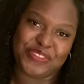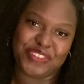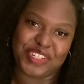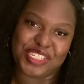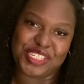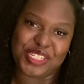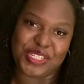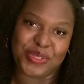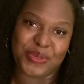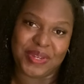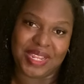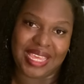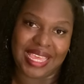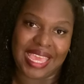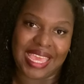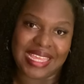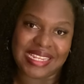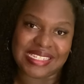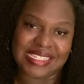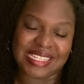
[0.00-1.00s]
for tuning
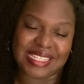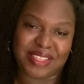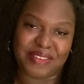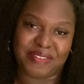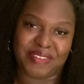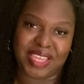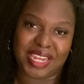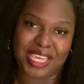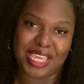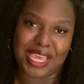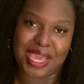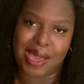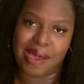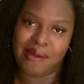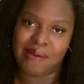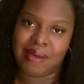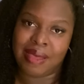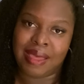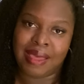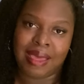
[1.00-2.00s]
into the
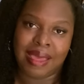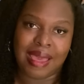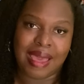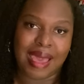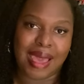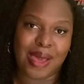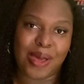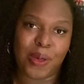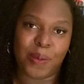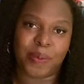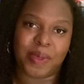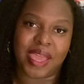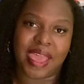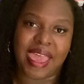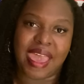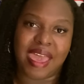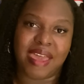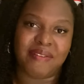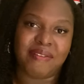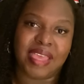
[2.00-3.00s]
video. I hope you're
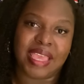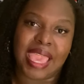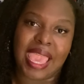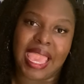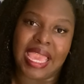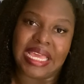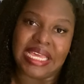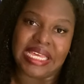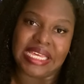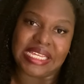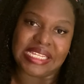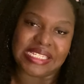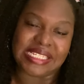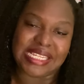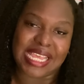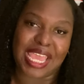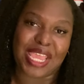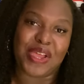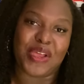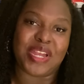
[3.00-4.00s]
having a good
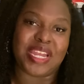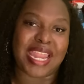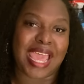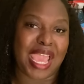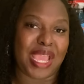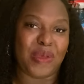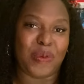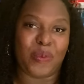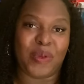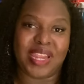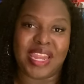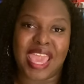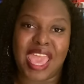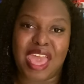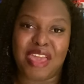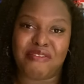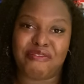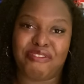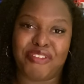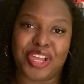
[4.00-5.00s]
day or night
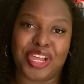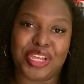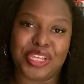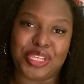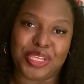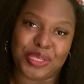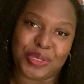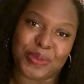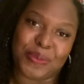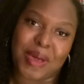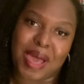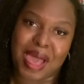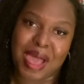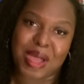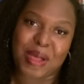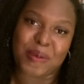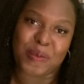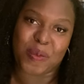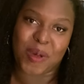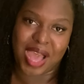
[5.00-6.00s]
whenever you
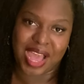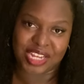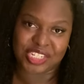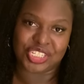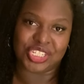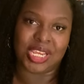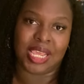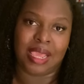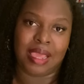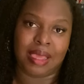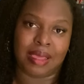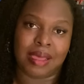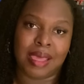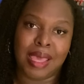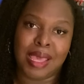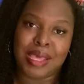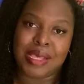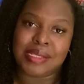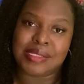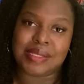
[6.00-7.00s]
are watching.
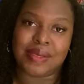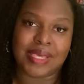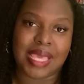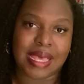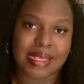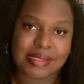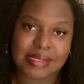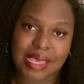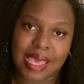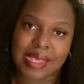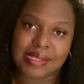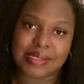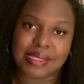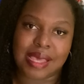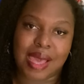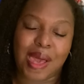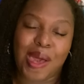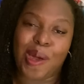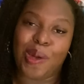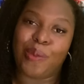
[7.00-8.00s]
So yes,
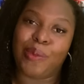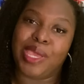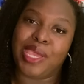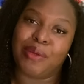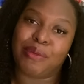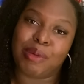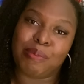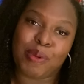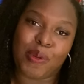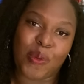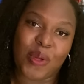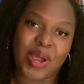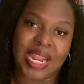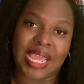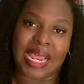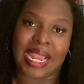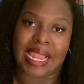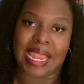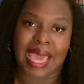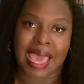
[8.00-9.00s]
y'all, we are
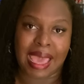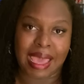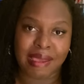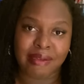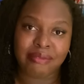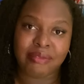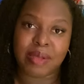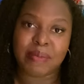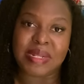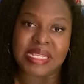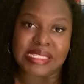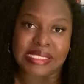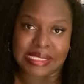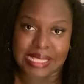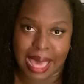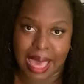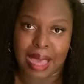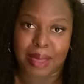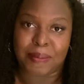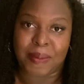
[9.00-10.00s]
reporting live from the
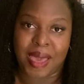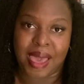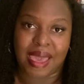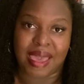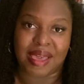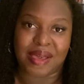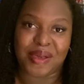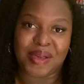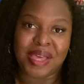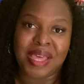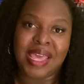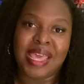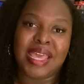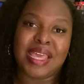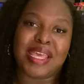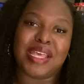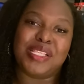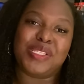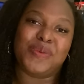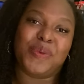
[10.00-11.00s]
stockpile
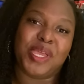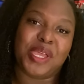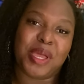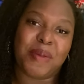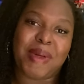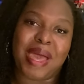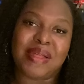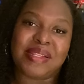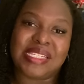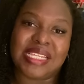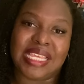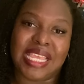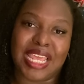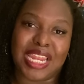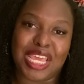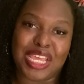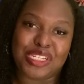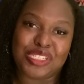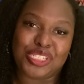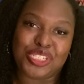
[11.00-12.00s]
as we are about to
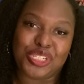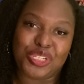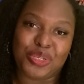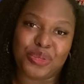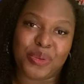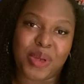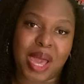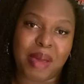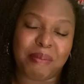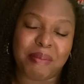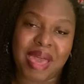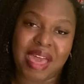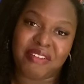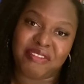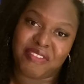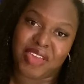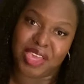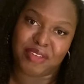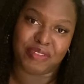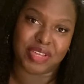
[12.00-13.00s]
get into my
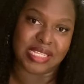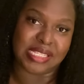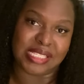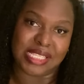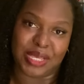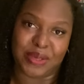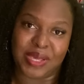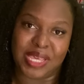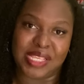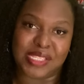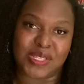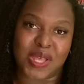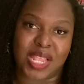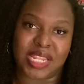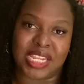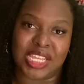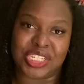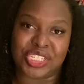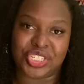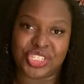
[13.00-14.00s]
favorite series
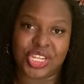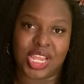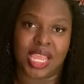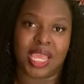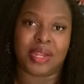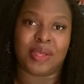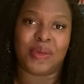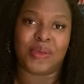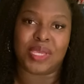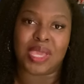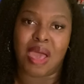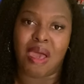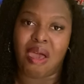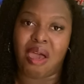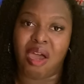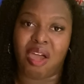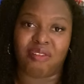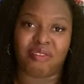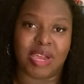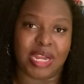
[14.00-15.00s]
on this channel. Y'all
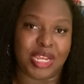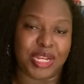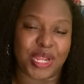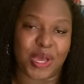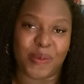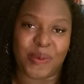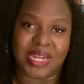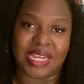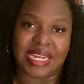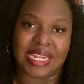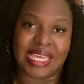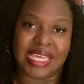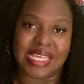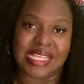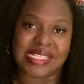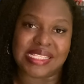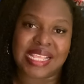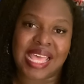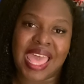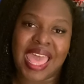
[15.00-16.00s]
already know what it
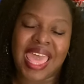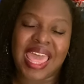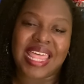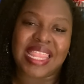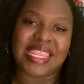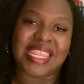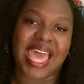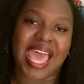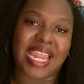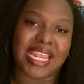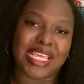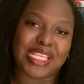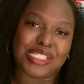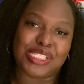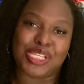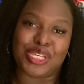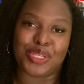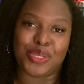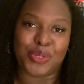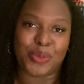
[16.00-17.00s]
is. That
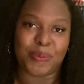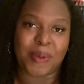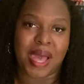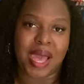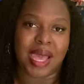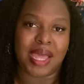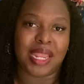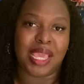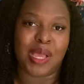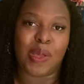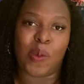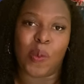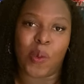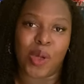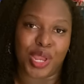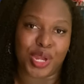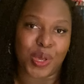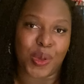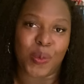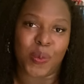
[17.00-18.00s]
is the Couponing
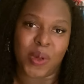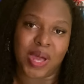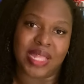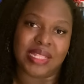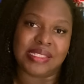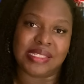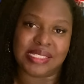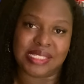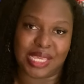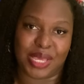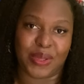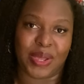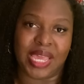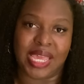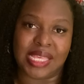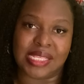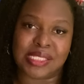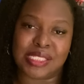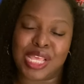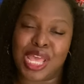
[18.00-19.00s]
101
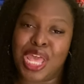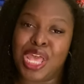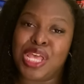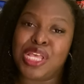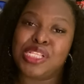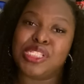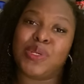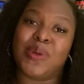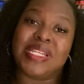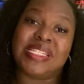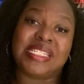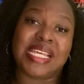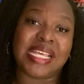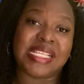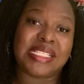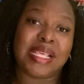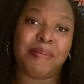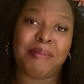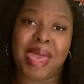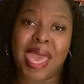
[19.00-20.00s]
series. So it
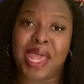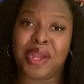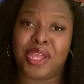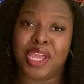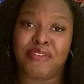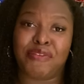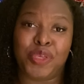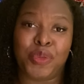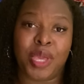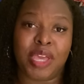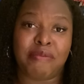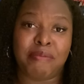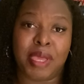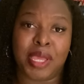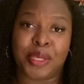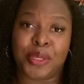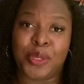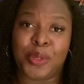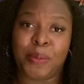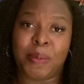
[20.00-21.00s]
doesn't matter if you have
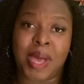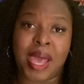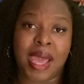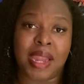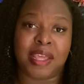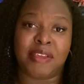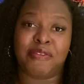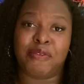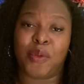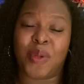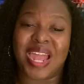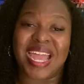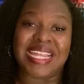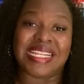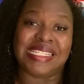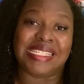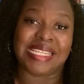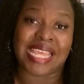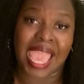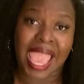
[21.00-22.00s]
been couponing for a
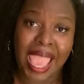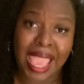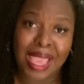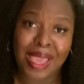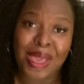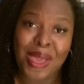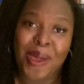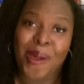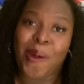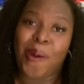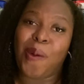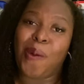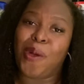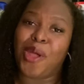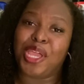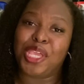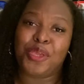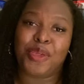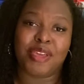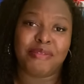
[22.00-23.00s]
day
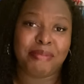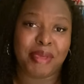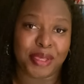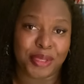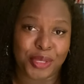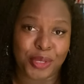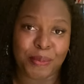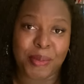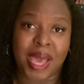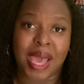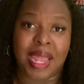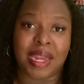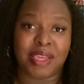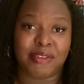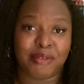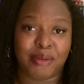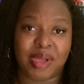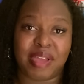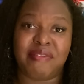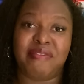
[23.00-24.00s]
or you have been
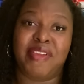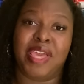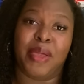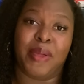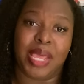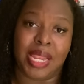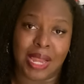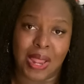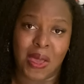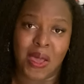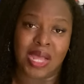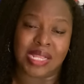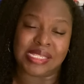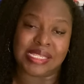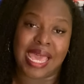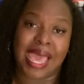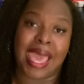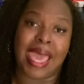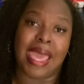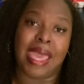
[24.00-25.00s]
couponing for a very long
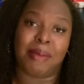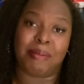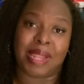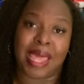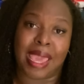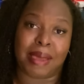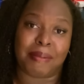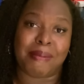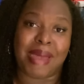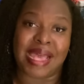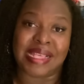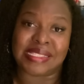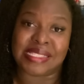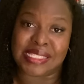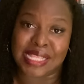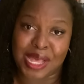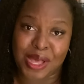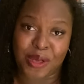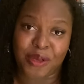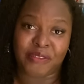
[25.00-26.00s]
time like
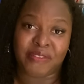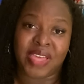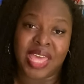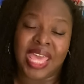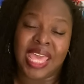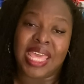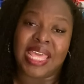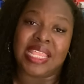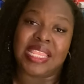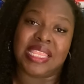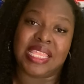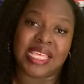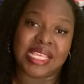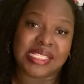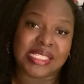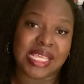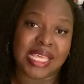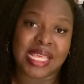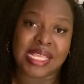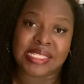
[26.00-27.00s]
myself.
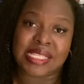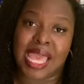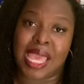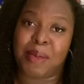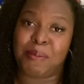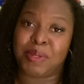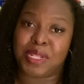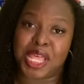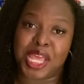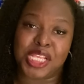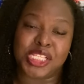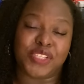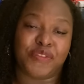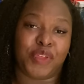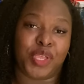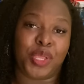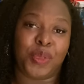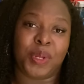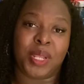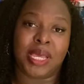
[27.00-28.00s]
This is a place
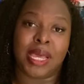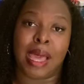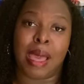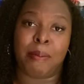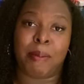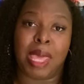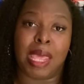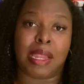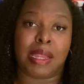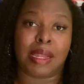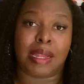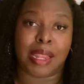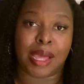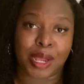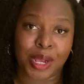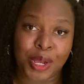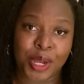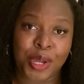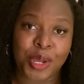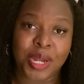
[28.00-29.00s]
for you to come and
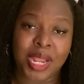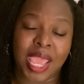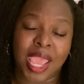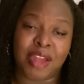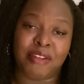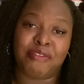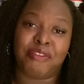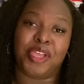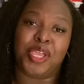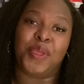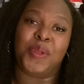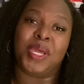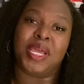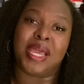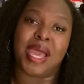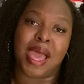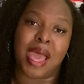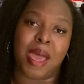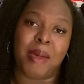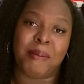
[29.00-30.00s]
learn and for you to
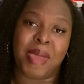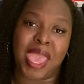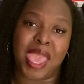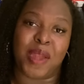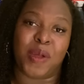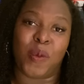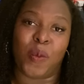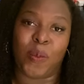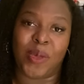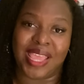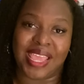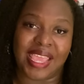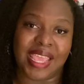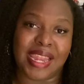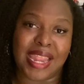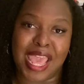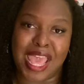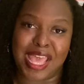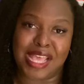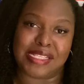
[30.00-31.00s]
come and
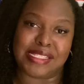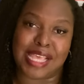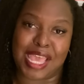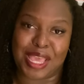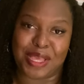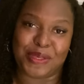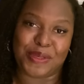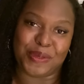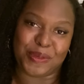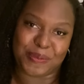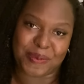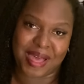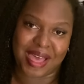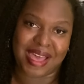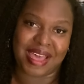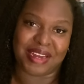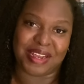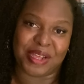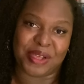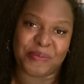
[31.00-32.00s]
win as a
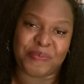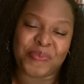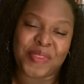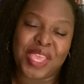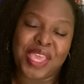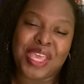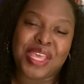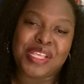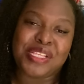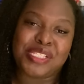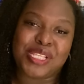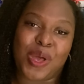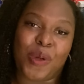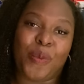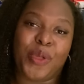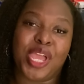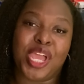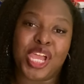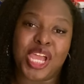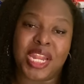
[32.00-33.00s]
couponer. So
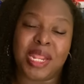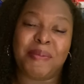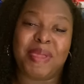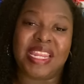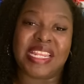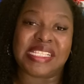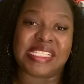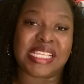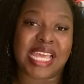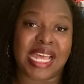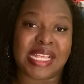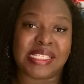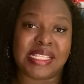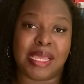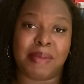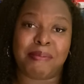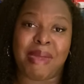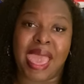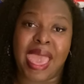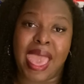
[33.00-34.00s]
we're going to be
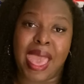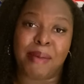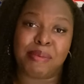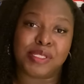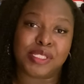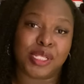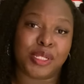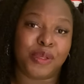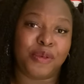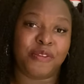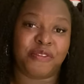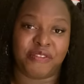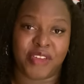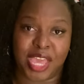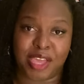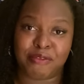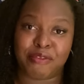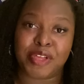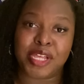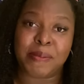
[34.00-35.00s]
discussing my absolute
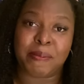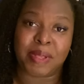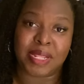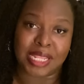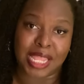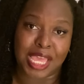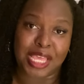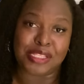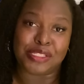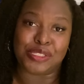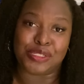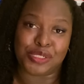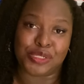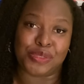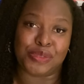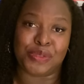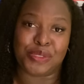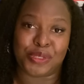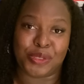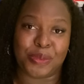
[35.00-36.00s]
favorite place
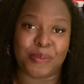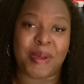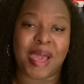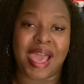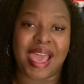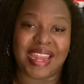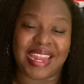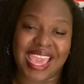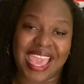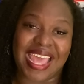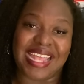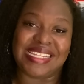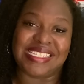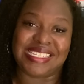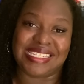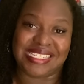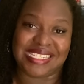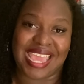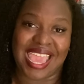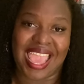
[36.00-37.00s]
to coupon at
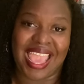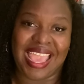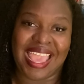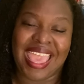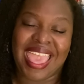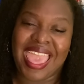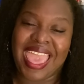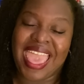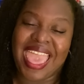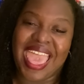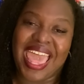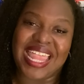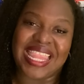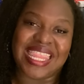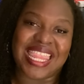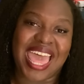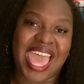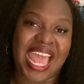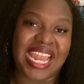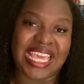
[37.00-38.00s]
today,
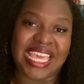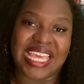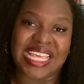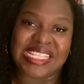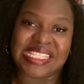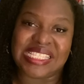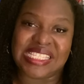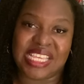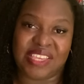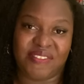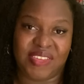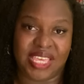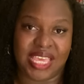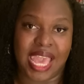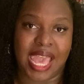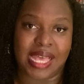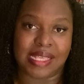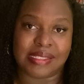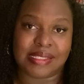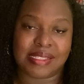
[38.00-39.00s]
and that is
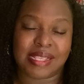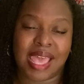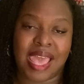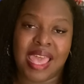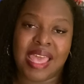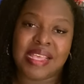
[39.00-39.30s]
CVS.